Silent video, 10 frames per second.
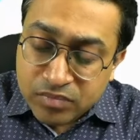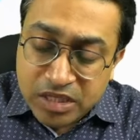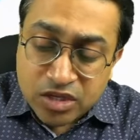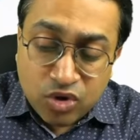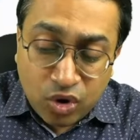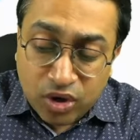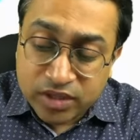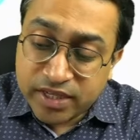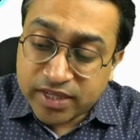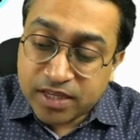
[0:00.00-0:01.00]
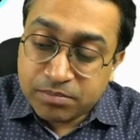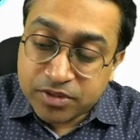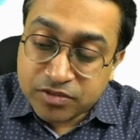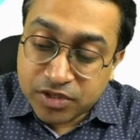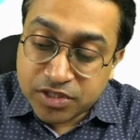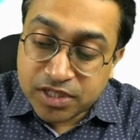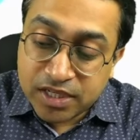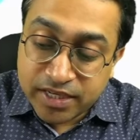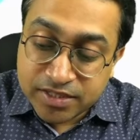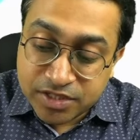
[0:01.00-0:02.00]
or there can be surgical
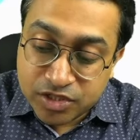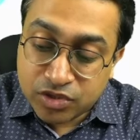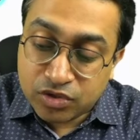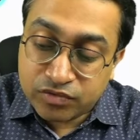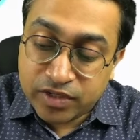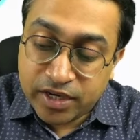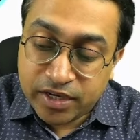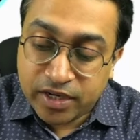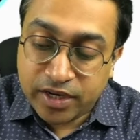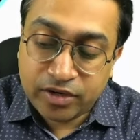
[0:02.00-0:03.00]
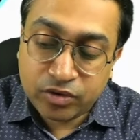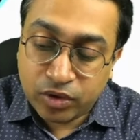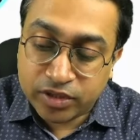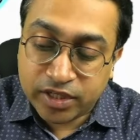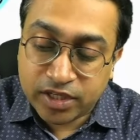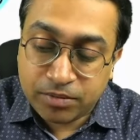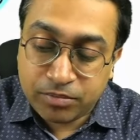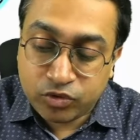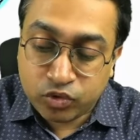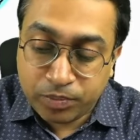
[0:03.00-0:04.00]
excision of the radial head, or there can be
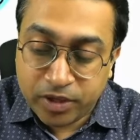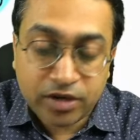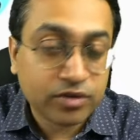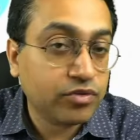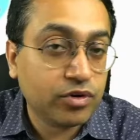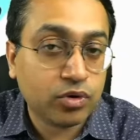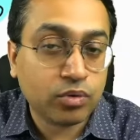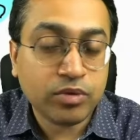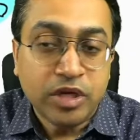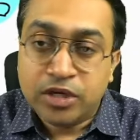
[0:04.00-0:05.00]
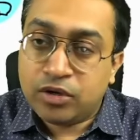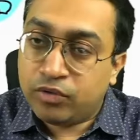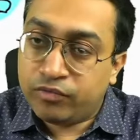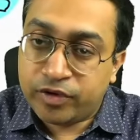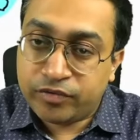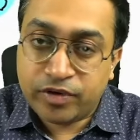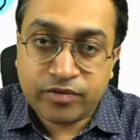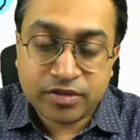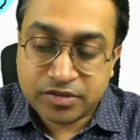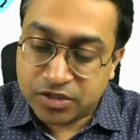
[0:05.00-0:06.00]
supinator syndrome, that we have
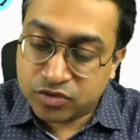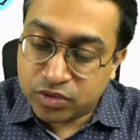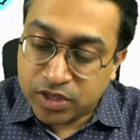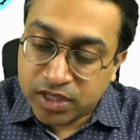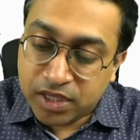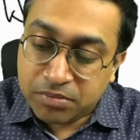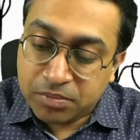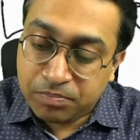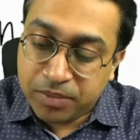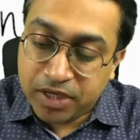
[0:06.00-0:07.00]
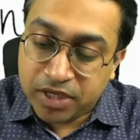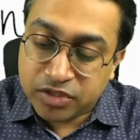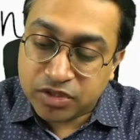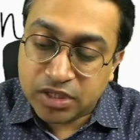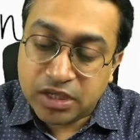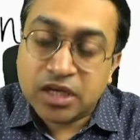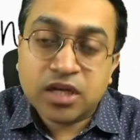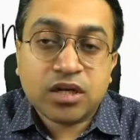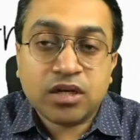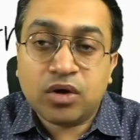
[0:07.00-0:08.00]
discussed. So there can be pin injury.
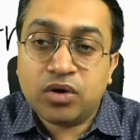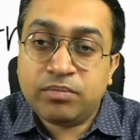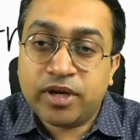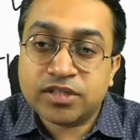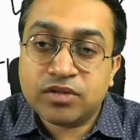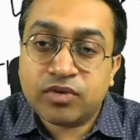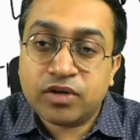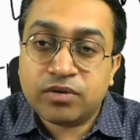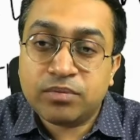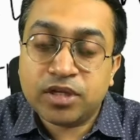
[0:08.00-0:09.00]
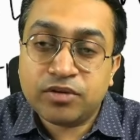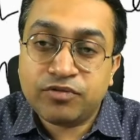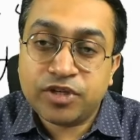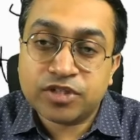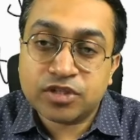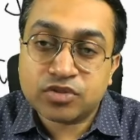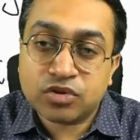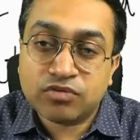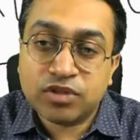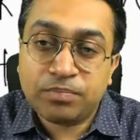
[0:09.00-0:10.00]
Now imagine what will be the features of the pin